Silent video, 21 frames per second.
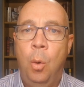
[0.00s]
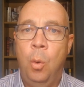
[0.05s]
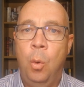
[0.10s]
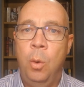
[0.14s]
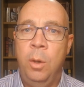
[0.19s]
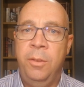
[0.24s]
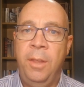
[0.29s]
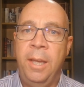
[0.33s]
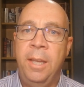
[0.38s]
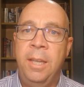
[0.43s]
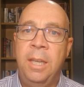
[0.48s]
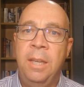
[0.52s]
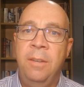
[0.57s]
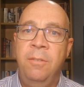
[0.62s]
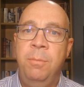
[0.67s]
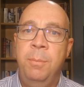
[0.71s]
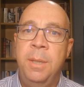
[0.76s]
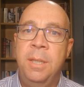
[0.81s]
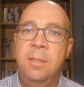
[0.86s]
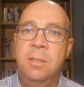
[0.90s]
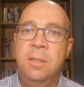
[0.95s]
or they
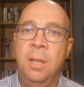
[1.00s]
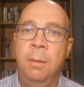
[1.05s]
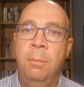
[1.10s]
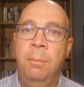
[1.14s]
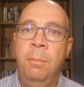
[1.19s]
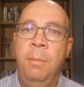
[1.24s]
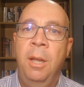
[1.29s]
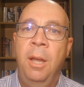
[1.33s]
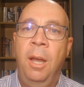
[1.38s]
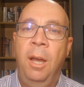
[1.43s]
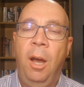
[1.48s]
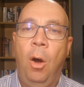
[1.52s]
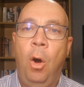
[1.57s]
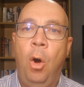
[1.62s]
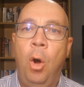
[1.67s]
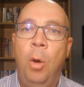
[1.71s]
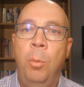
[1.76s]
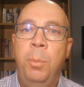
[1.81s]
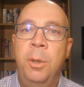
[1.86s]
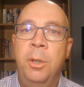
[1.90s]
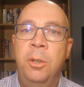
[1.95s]
give me some
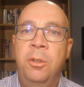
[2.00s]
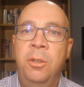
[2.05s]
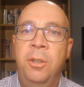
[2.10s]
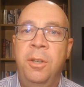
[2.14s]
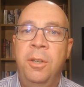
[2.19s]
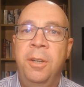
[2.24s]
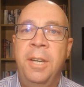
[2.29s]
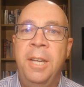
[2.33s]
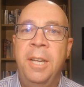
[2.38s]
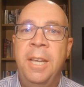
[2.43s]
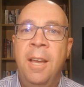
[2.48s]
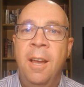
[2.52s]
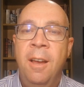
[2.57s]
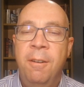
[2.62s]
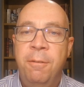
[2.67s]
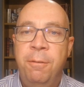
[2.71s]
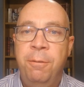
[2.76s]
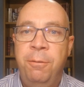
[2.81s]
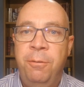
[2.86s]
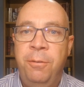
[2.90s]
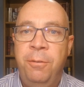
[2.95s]
arbitrary,
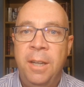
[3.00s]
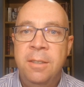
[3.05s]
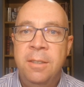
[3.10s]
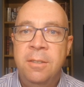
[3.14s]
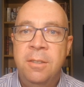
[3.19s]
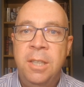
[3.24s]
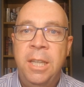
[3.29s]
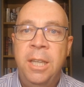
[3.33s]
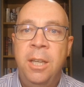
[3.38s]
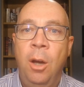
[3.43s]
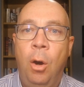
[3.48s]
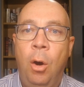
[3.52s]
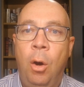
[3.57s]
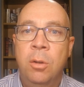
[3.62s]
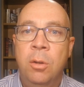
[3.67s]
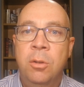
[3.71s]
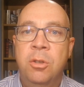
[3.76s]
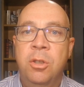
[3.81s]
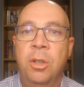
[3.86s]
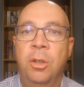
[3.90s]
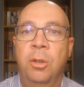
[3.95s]
fuzzy
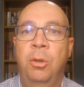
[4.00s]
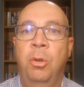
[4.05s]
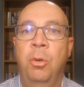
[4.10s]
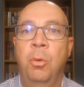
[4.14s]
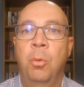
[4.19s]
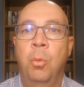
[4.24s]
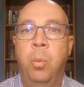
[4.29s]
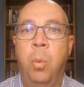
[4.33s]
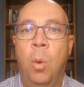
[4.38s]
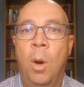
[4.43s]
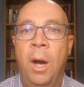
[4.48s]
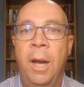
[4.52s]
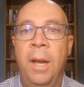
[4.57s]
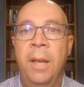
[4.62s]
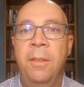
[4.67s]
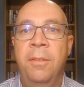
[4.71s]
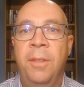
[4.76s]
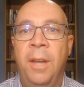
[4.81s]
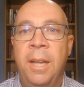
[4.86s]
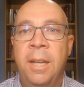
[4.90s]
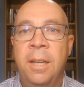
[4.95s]
answer to
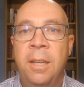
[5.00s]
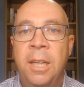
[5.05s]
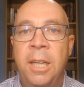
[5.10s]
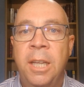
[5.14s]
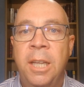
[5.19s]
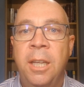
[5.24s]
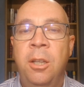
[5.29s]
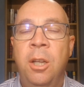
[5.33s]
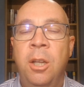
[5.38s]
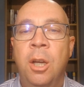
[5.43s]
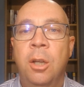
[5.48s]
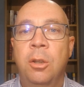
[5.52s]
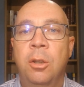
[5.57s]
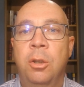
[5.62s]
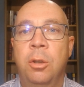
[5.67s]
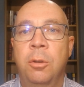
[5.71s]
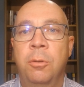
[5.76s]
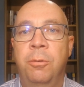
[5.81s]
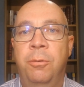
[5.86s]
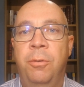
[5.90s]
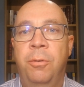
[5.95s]
why they need
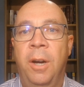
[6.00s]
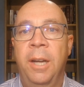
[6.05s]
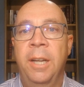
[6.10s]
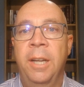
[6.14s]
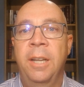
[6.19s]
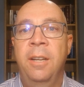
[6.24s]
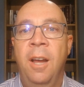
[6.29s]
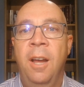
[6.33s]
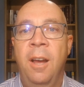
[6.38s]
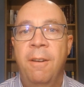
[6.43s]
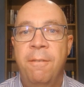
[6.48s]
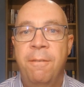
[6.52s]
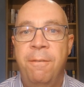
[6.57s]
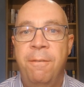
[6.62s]
to find